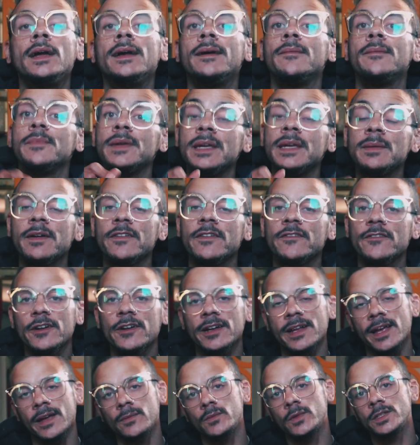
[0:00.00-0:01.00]
Me and my friend
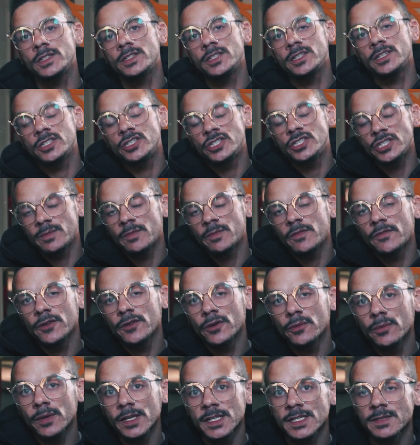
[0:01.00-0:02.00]
had went to the gym a few
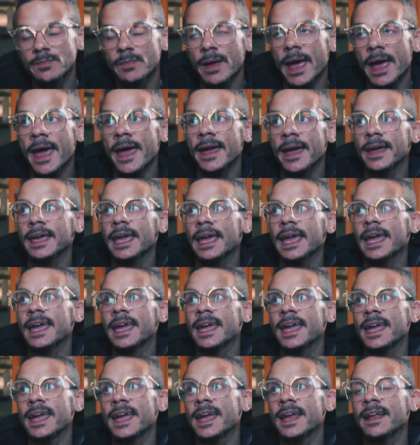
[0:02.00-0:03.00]
weeks back,
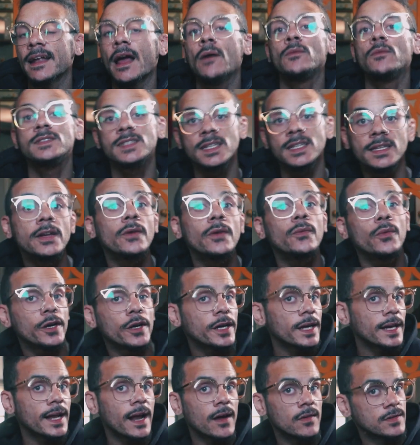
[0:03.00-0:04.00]
and I was sitting there
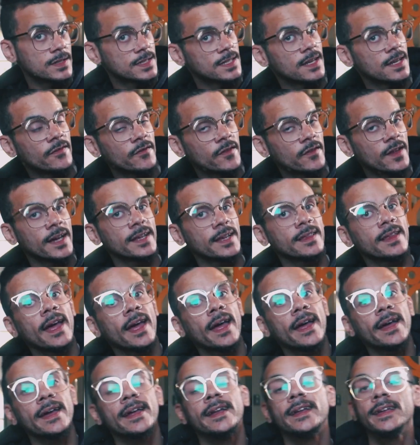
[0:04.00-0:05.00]
working out and stuff like
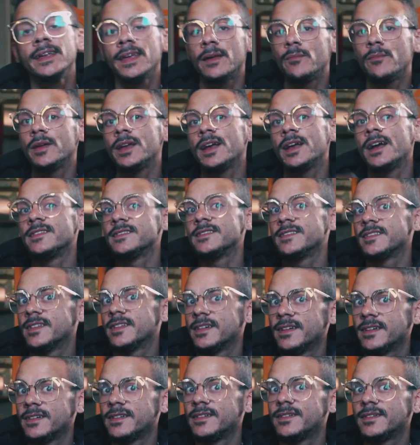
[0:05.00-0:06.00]
that, and again, because of
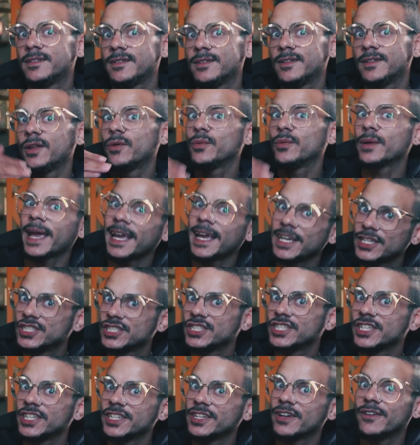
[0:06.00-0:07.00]
the
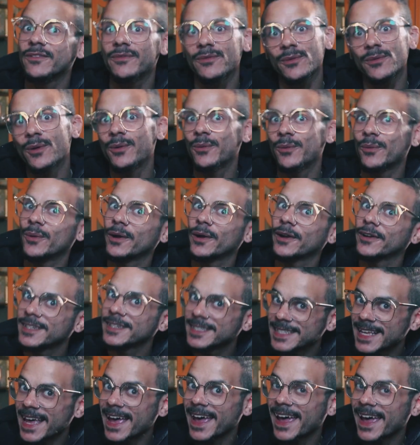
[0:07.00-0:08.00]
location of where
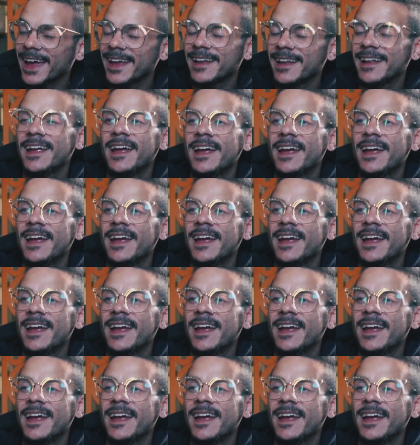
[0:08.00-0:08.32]
it's at...